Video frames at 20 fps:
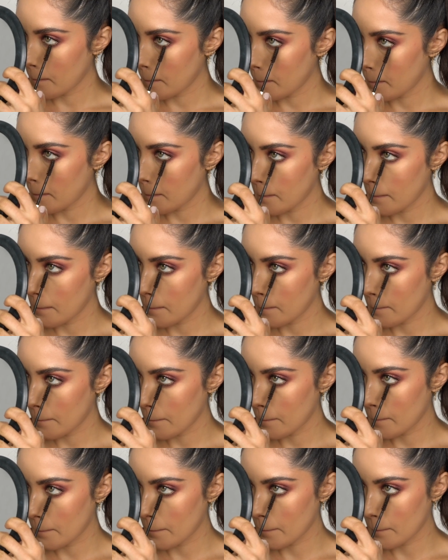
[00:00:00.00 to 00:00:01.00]
L'Oreal
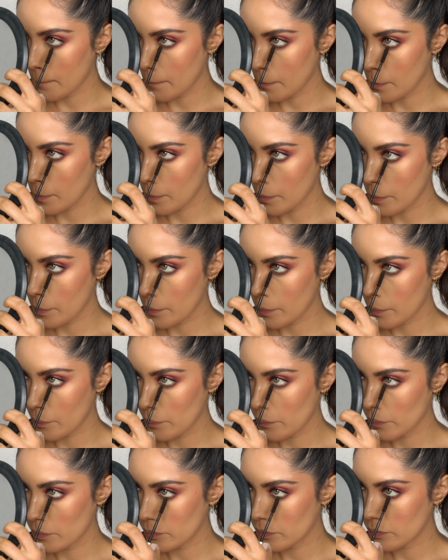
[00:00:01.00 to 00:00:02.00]
Voluminous Brown Black on
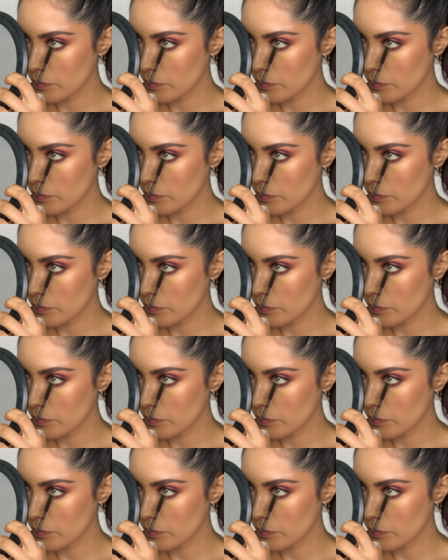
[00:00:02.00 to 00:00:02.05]
my lower